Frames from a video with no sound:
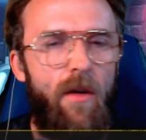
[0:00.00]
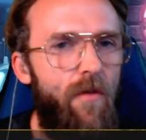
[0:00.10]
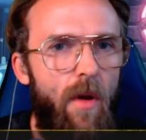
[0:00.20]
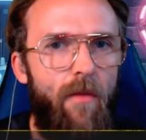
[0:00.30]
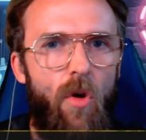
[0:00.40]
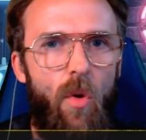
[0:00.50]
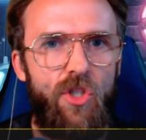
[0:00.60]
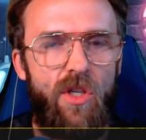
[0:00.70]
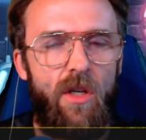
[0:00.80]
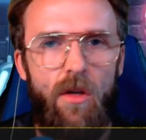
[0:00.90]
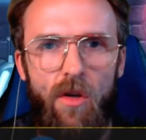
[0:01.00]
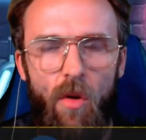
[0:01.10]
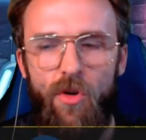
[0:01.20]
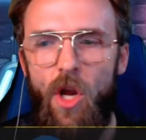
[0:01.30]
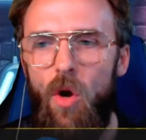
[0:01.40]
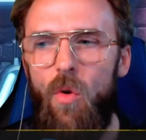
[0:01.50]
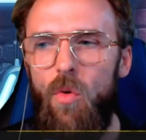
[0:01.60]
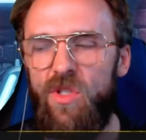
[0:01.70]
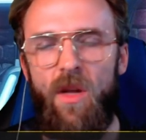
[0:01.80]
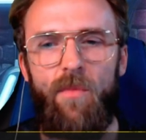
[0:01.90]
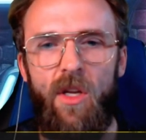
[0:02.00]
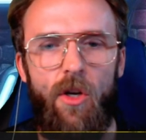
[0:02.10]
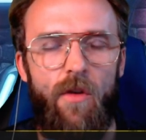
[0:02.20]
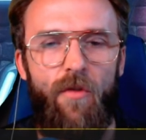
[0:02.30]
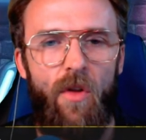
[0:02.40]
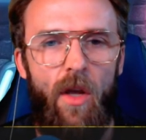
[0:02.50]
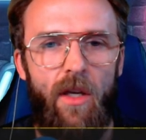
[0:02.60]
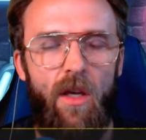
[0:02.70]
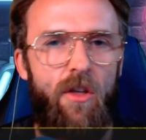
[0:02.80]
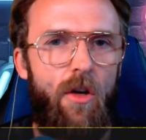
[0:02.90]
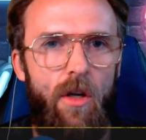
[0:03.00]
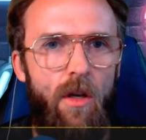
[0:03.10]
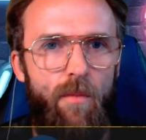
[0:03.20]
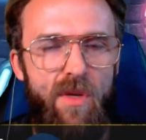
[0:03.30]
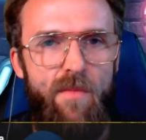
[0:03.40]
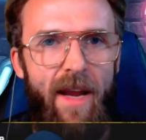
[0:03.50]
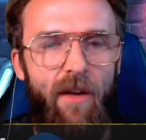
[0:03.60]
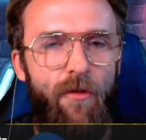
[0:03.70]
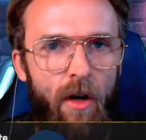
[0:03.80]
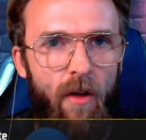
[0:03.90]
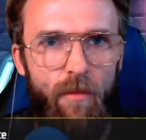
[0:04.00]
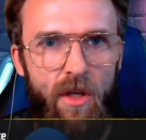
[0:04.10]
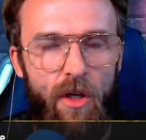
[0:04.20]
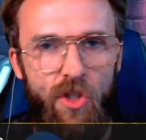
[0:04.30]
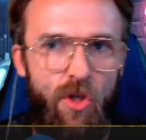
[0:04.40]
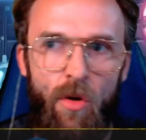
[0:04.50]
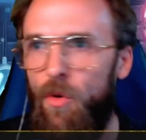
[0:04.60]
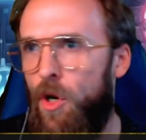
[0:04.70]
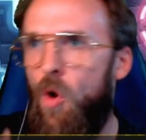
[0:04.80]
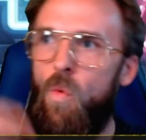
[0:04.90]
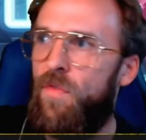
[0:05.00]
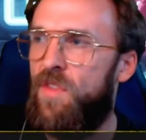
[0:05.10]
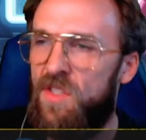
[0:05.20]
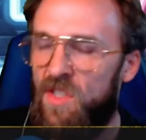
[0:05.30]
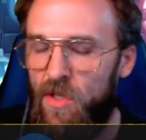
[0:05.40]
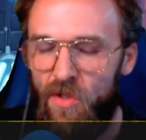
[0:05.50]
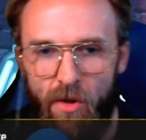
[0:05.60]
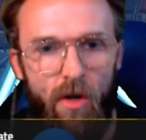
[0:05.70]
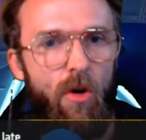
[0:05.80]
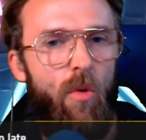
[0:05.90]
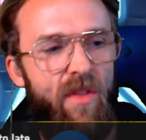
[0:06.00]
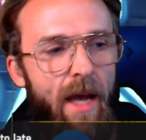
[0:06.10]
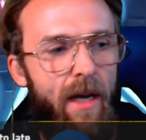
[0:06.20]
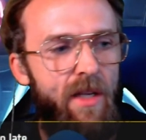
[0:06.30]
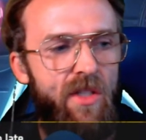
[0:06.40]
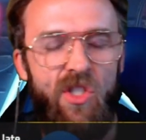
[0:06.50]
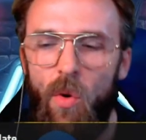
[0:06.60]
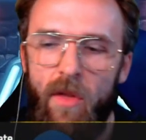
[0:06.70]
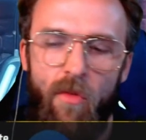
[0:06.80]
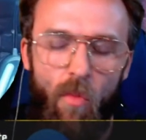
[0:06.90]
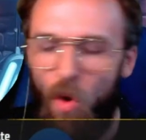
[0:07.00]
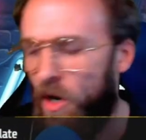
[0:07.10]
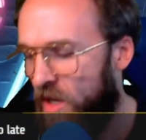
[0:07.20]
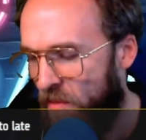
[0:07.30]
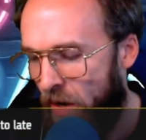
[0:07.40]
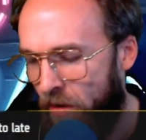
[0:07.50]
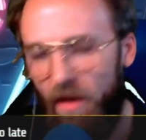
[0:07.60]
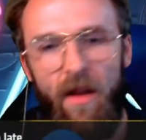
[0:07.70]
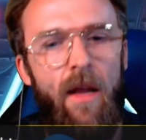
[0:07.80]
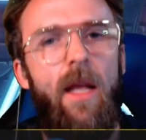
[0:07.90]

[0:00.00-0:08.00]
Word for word: And if you have a question, you don't know something, or you feel like you're going to be made fun of because you don't know what this is or you don't know what that is, don't even worry about it.